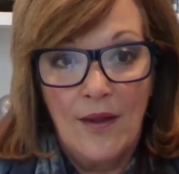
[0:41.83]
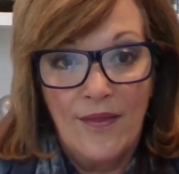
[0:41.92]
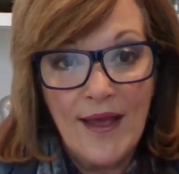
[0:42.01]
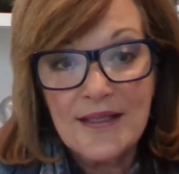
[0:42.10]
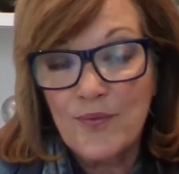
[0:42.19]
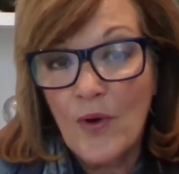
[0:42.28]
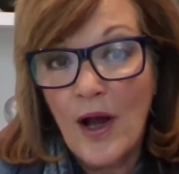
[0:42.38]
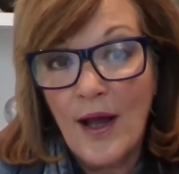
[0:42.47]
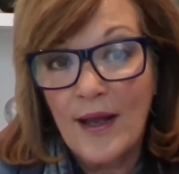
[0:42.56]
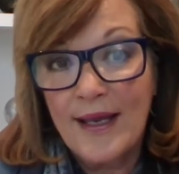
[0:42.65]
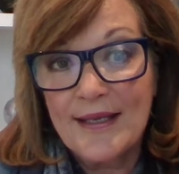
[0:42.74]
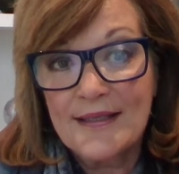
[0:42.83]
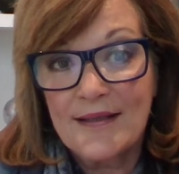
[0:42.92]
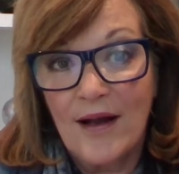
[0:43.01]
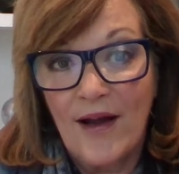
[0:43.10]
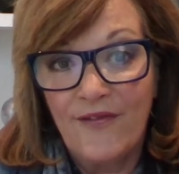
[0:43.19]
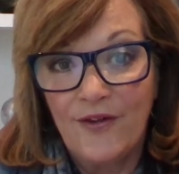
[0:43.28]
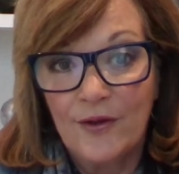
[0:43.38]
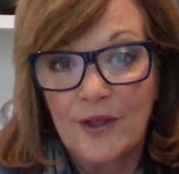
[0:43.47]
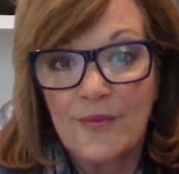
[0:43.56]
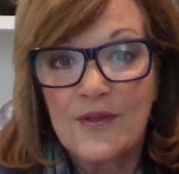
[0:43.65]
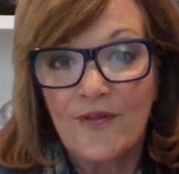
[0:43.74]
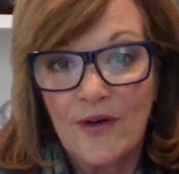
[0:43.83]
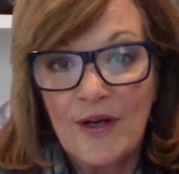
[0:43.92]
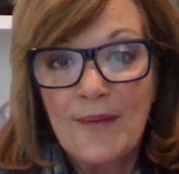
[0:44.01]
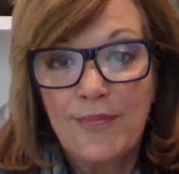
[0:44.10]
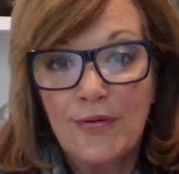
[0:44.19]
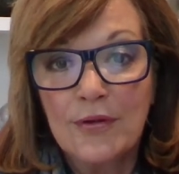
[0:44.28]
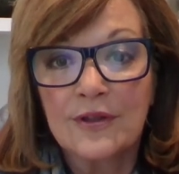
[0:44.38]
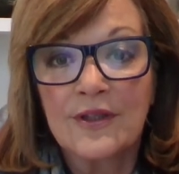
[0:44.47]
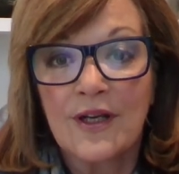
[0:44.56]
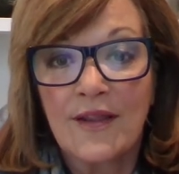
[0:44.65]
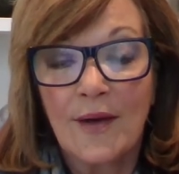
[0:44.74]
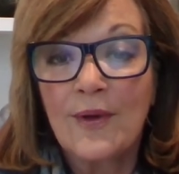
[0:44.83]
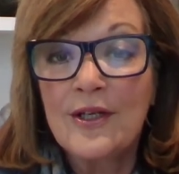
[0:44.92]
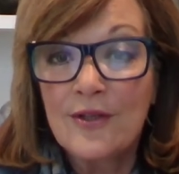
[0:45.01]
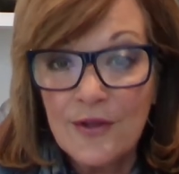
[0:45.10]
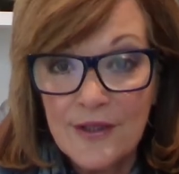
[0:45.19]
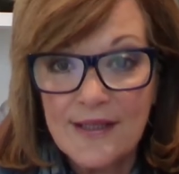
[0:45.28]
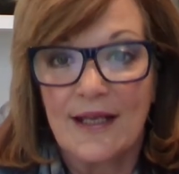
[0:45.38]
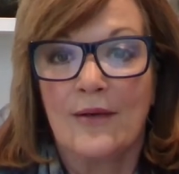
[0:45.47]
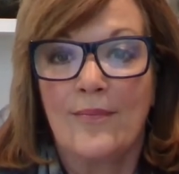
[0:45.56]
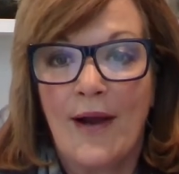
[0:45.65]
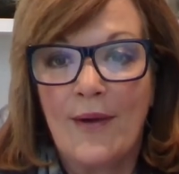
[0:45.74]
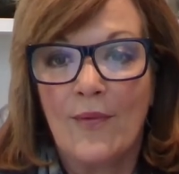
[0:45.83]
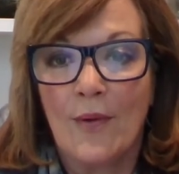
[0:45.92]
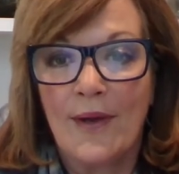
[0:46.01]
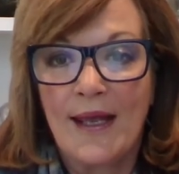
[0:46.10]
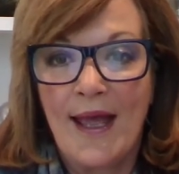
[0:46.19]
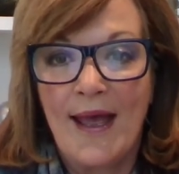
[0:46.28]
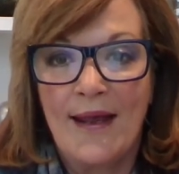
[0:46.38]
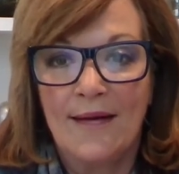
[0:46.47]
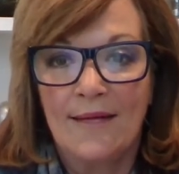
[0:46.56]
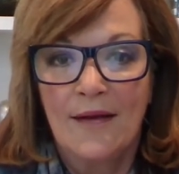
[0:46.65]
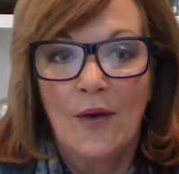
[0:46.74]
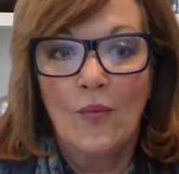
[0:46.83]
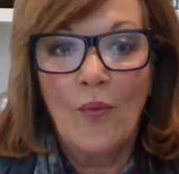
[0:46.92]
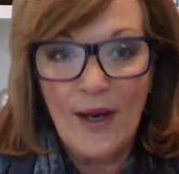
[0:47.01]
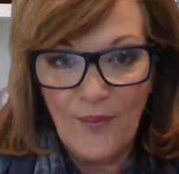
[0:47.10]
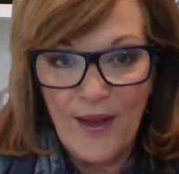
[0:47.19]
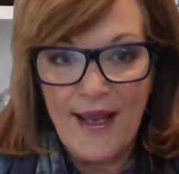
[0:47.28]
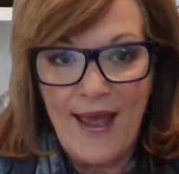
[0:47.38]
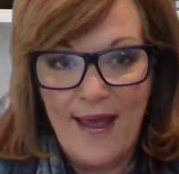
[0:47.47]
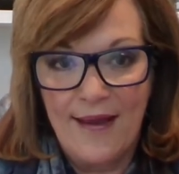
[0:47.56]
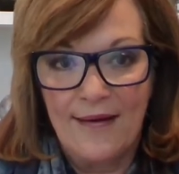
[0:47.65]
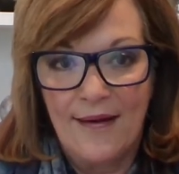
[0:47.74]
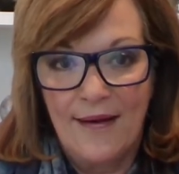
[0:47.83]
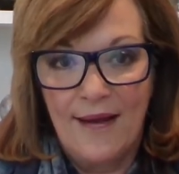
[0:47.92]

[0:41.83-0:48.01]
That's why I guess I felt it was very important that we do celebrate what we can, when we can,